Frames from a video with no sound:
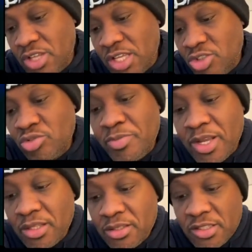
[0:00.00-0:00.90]
man.
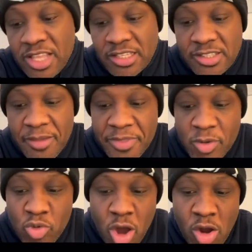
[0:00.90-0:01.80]
It's like same thing with
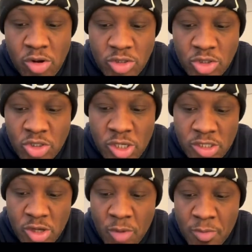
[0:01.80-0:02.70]
Congo too. No,
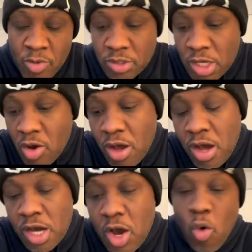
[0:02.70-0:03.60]
common with coal,
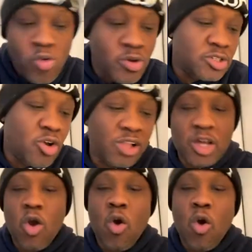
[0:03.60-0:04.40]
call that coal